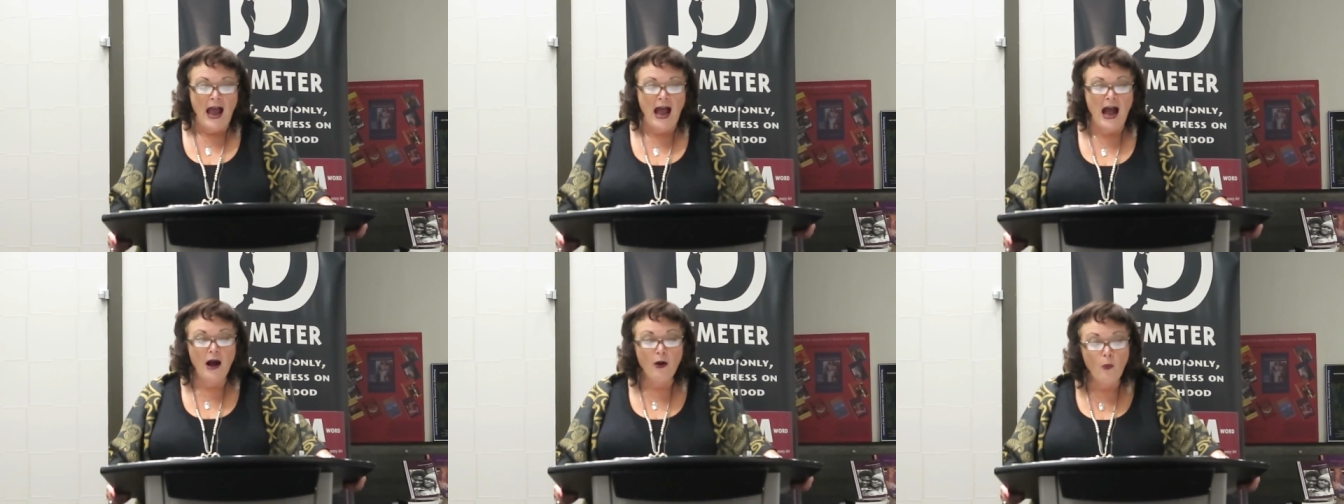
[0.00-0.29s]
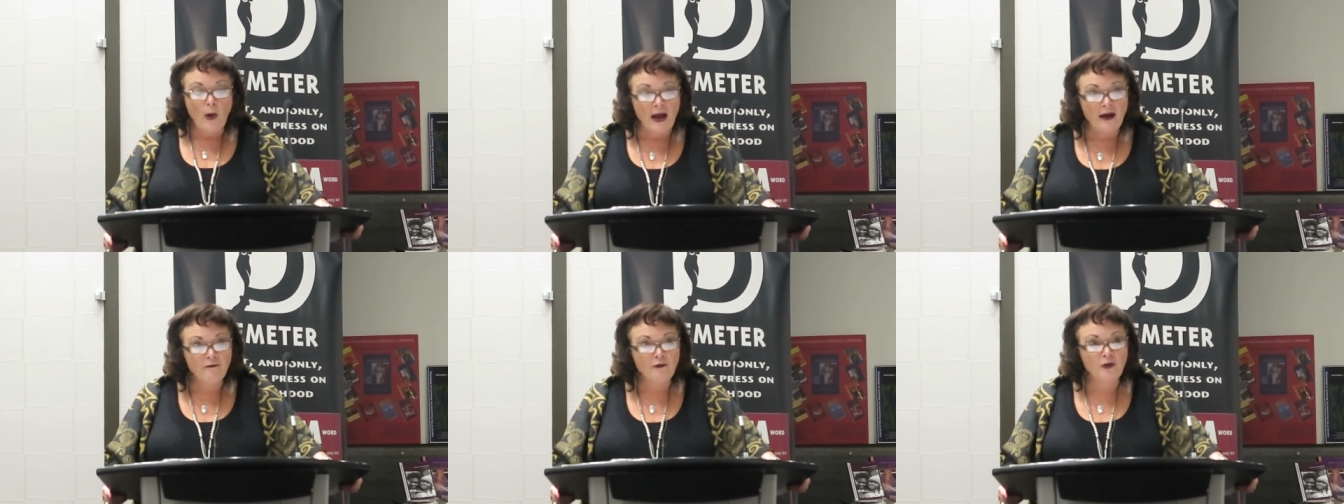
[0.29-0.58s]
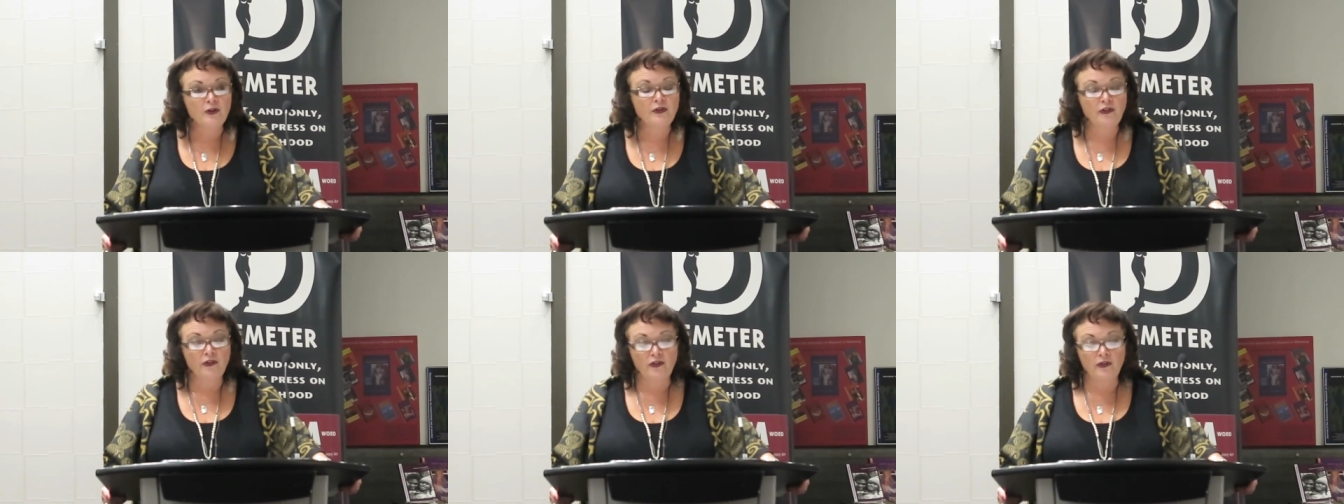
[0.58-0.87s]

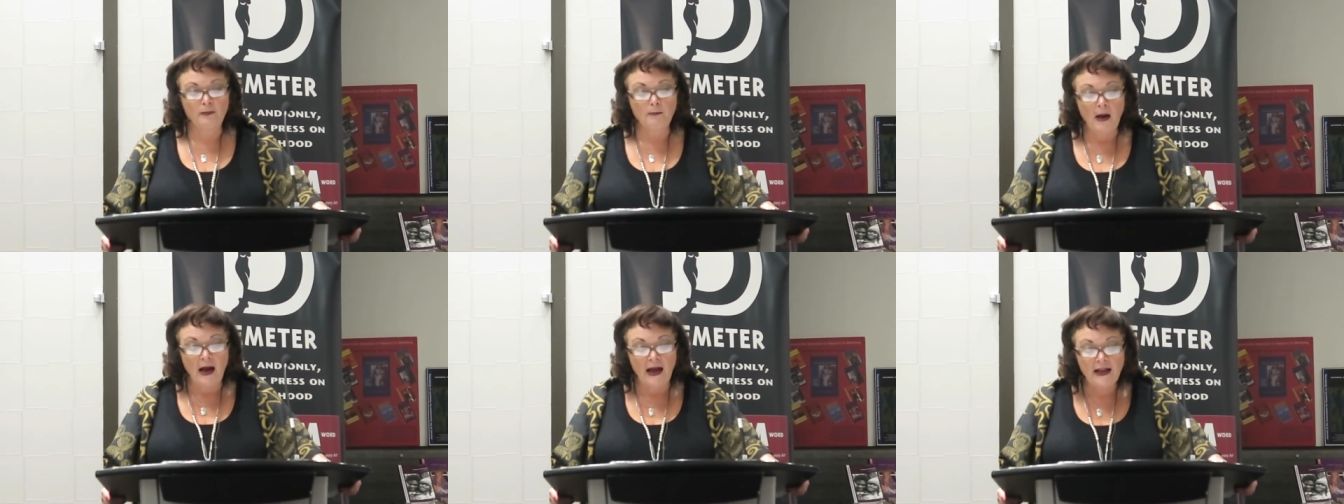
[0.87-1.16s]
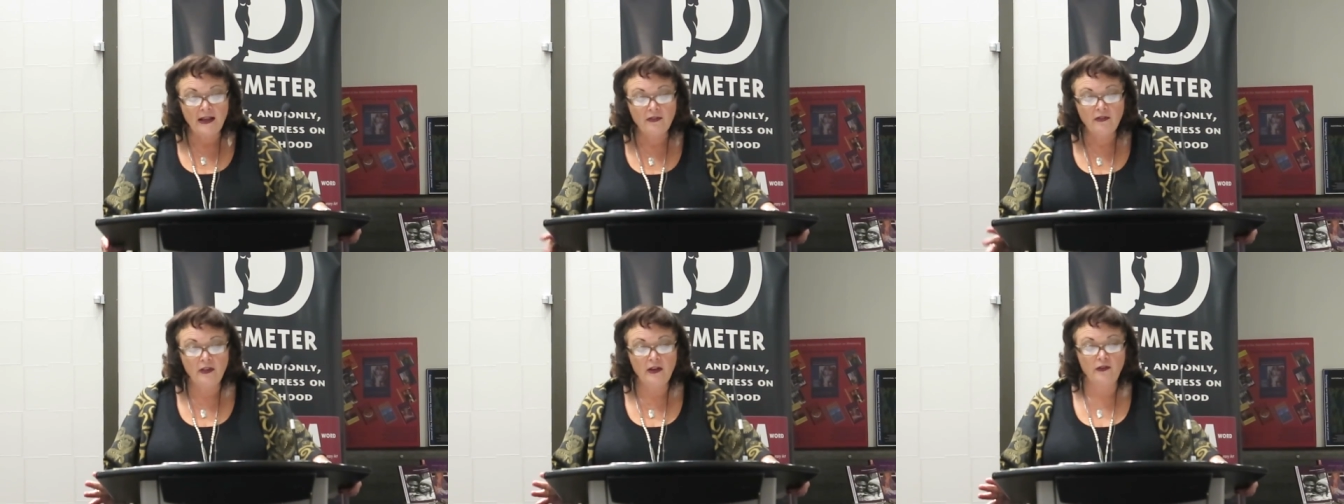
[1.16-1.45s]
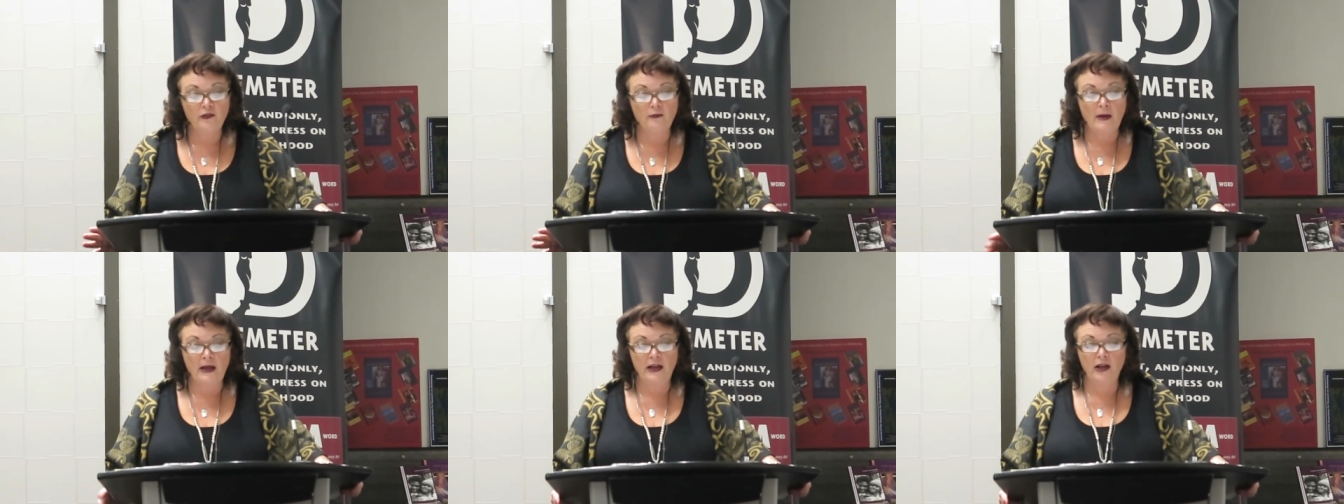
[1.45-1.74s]
However, despite
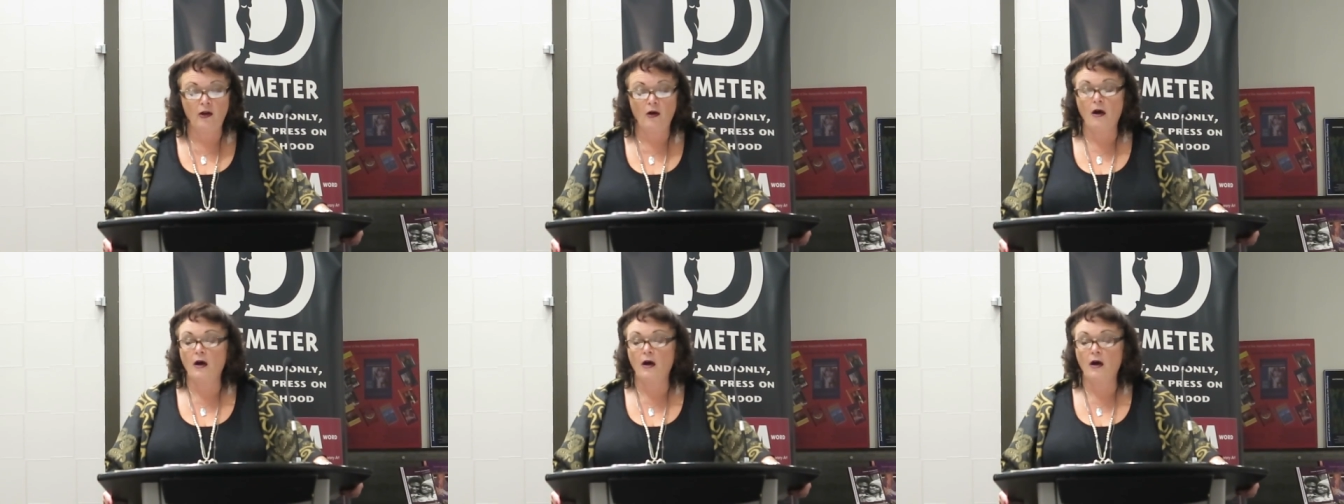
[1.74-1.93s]
these many